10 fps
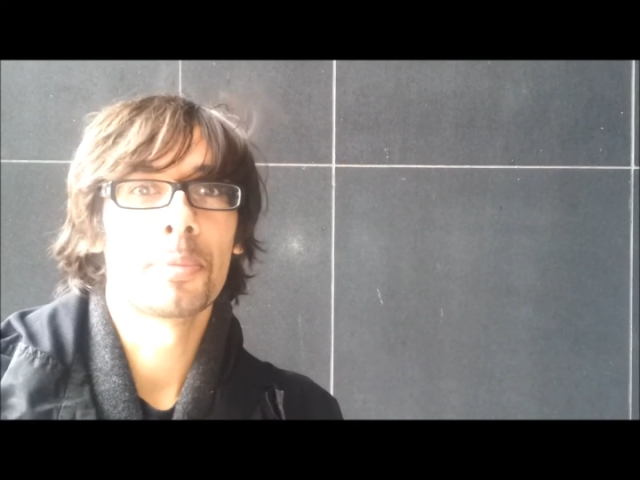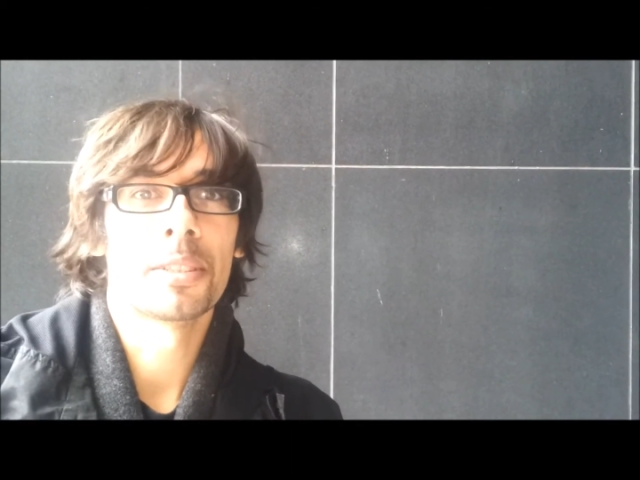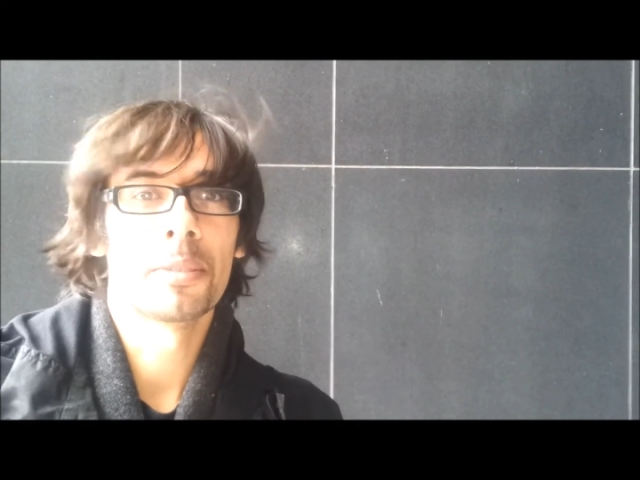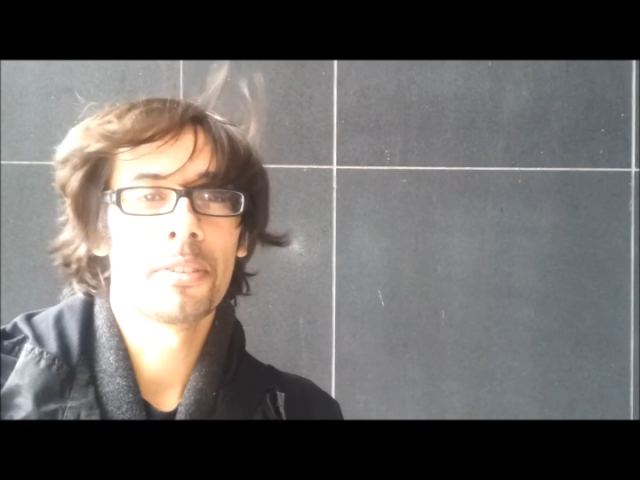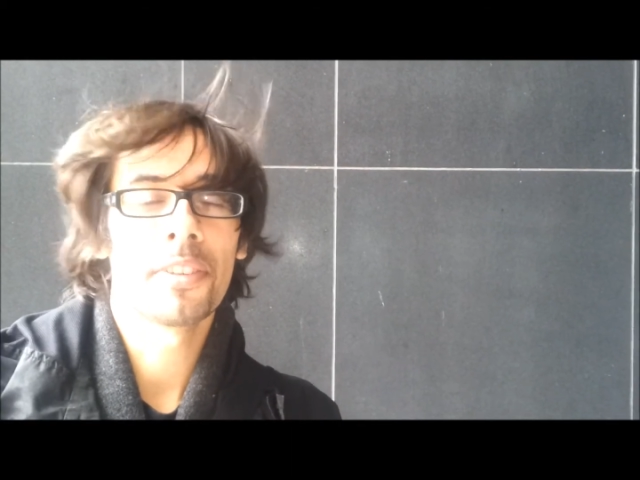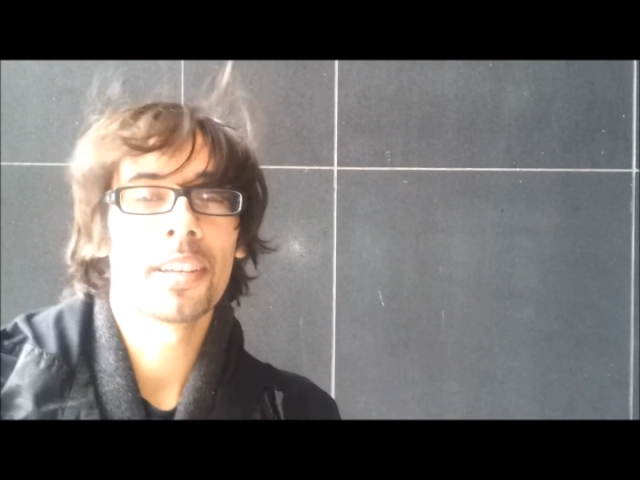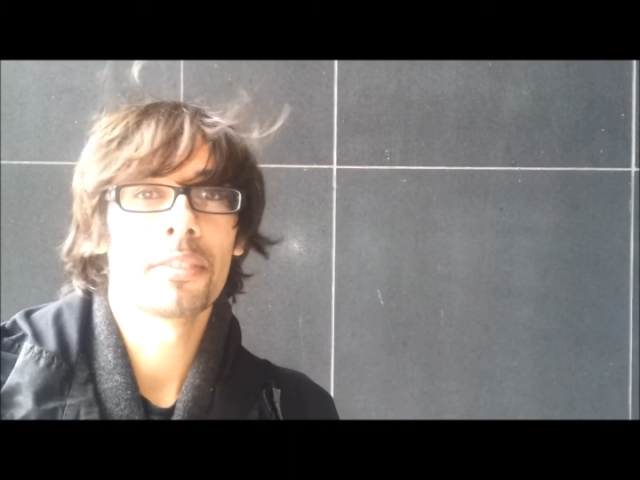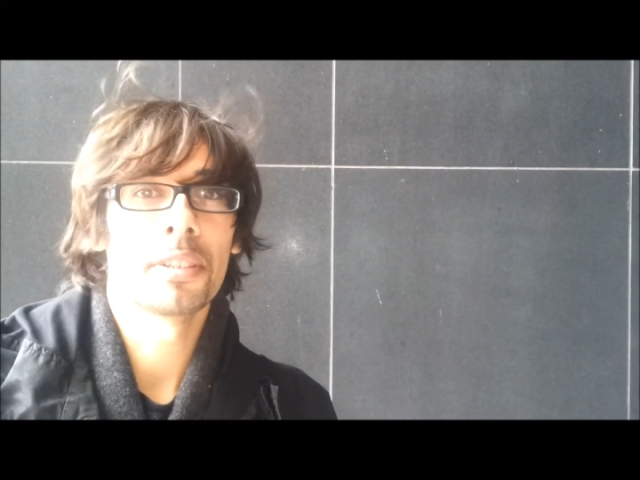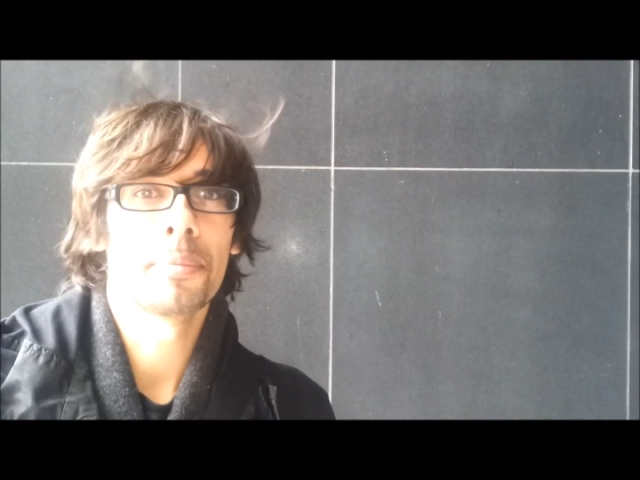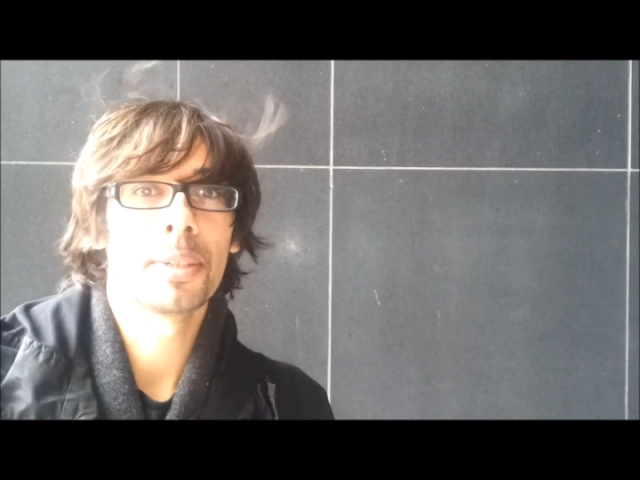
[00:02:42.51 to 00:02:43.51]
but to be
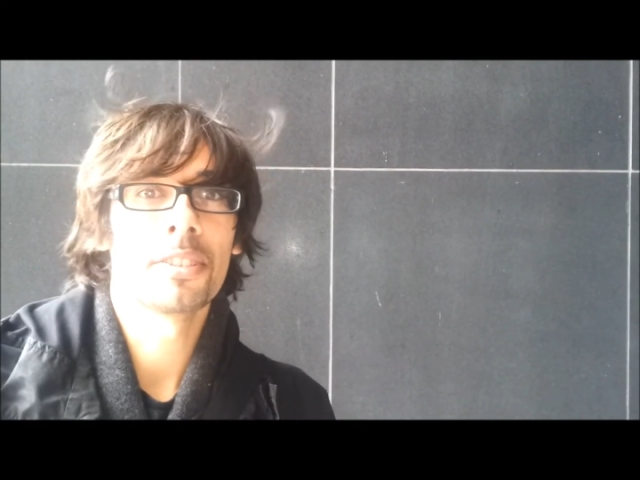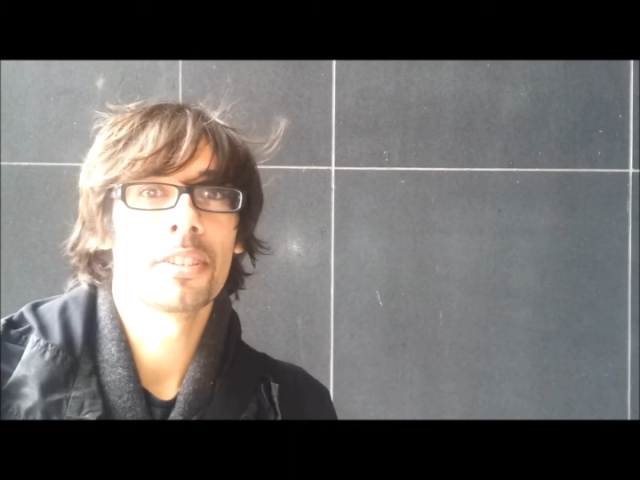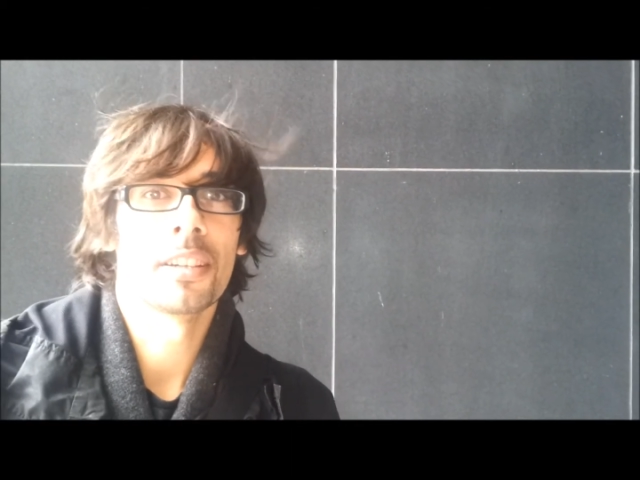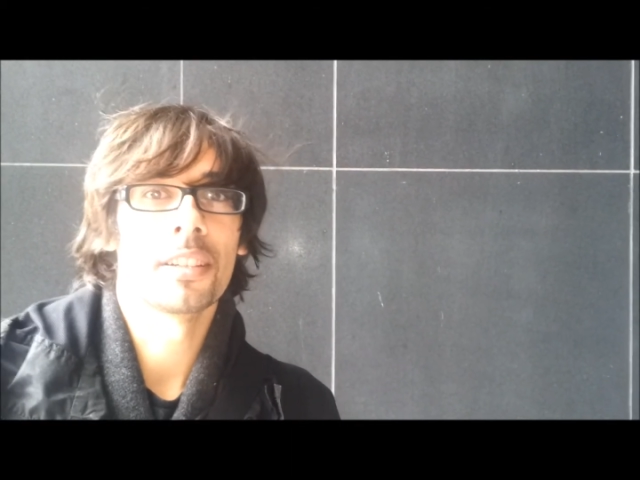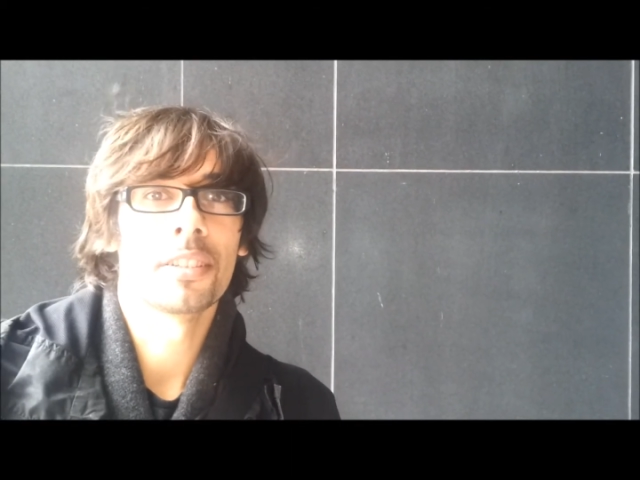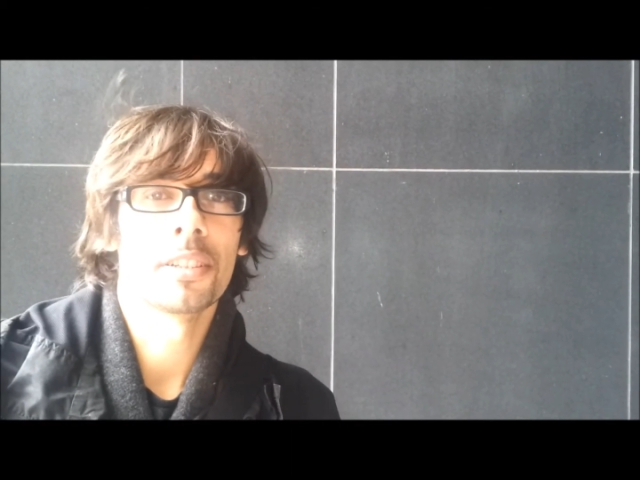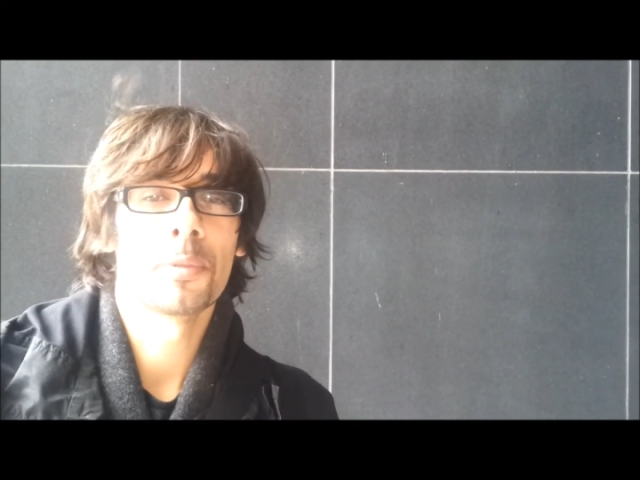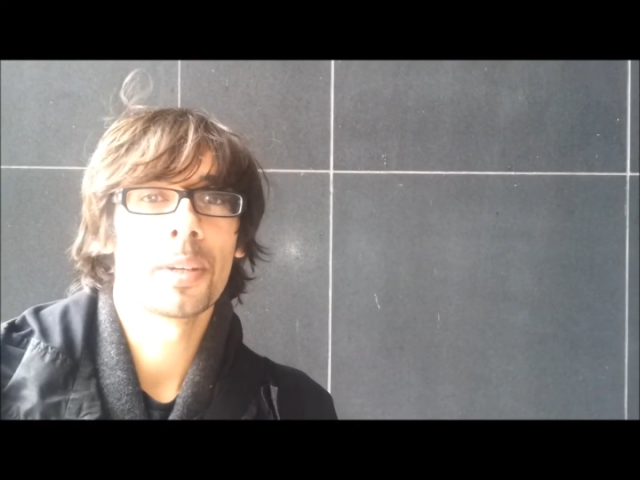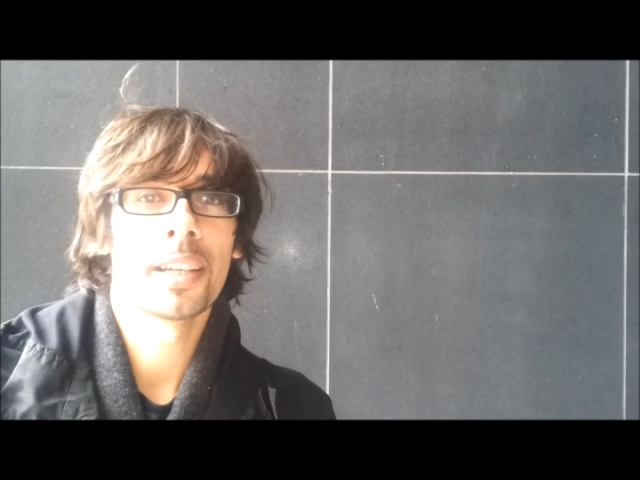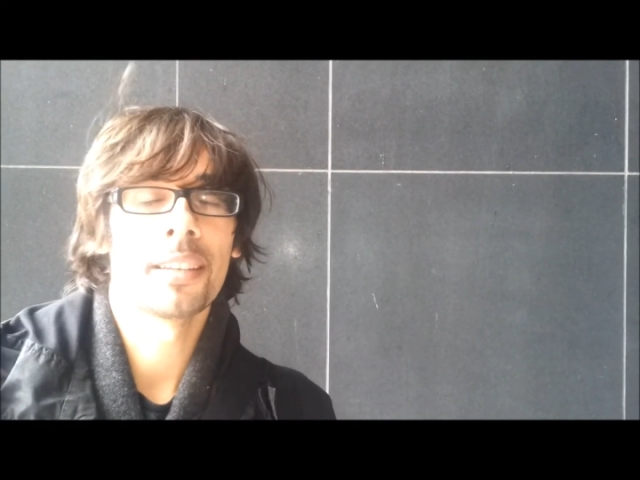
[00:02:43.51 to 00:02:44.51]
faithfully be church in
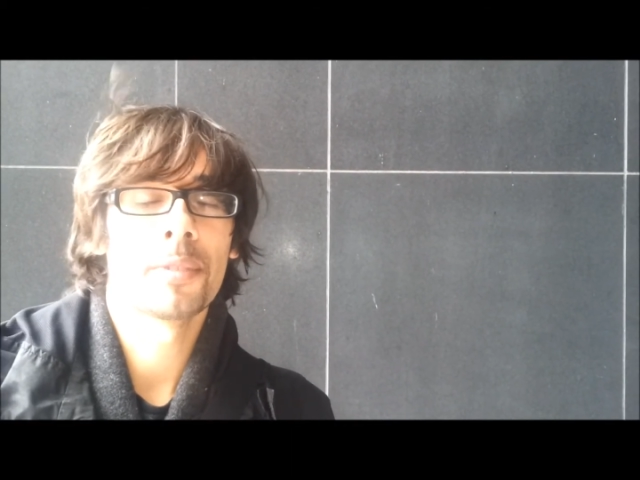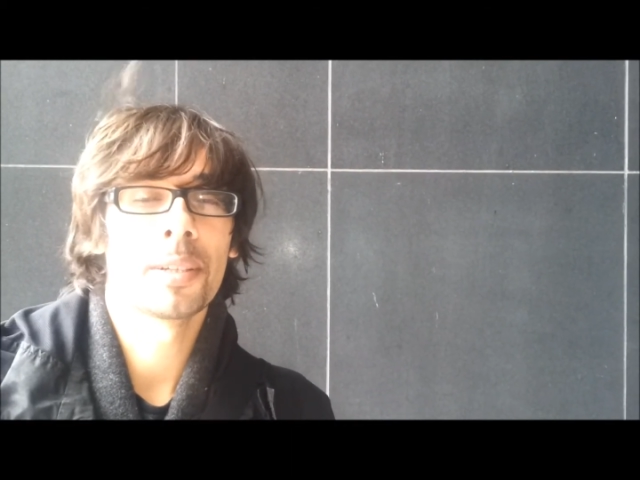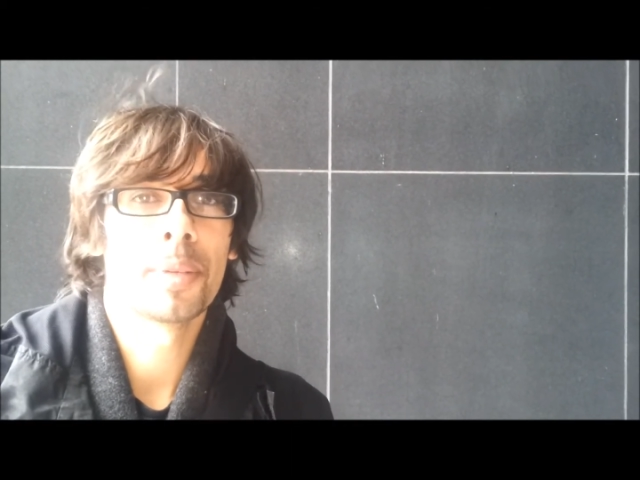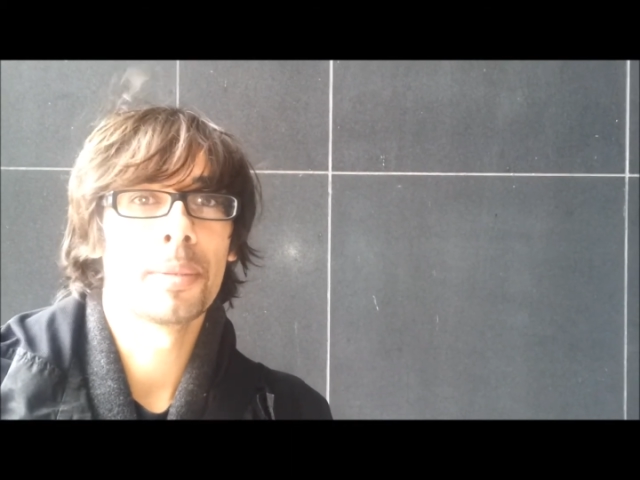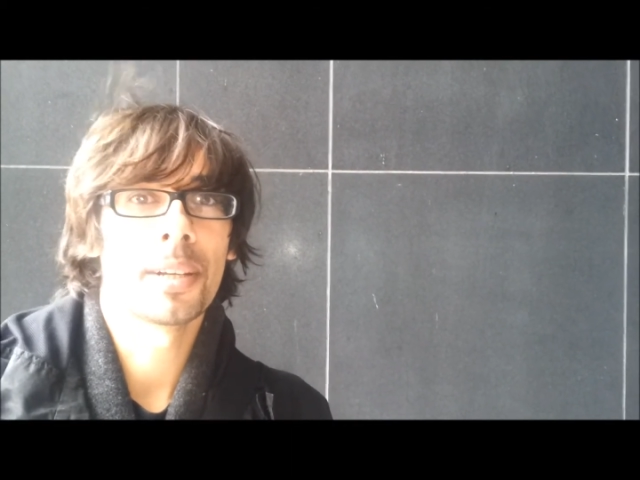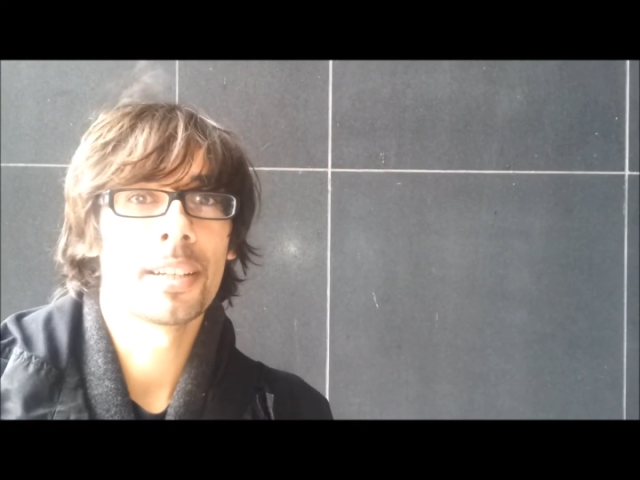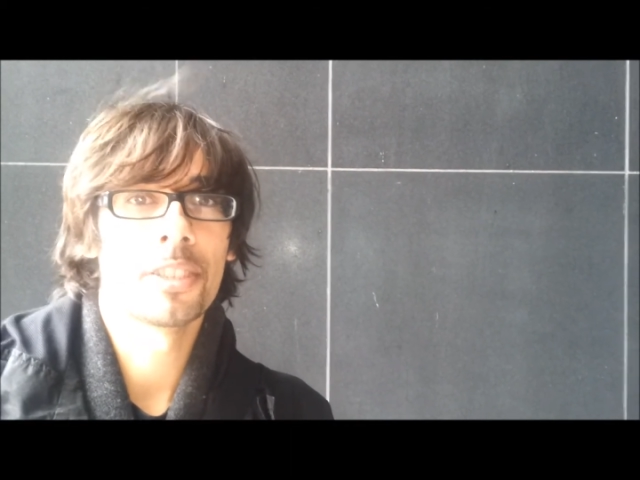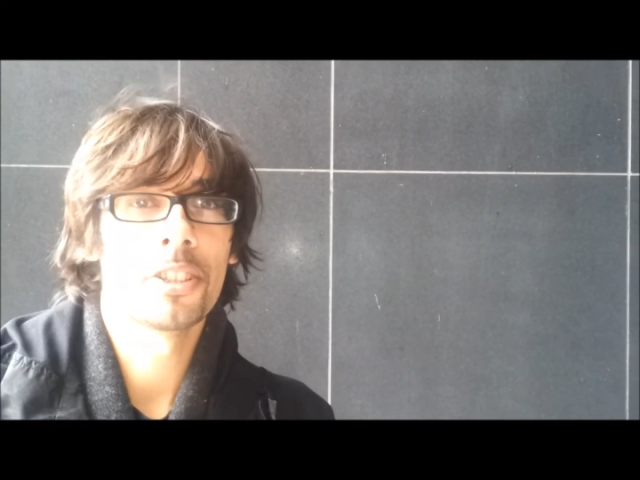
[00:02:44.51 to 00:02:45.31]
a way where people actually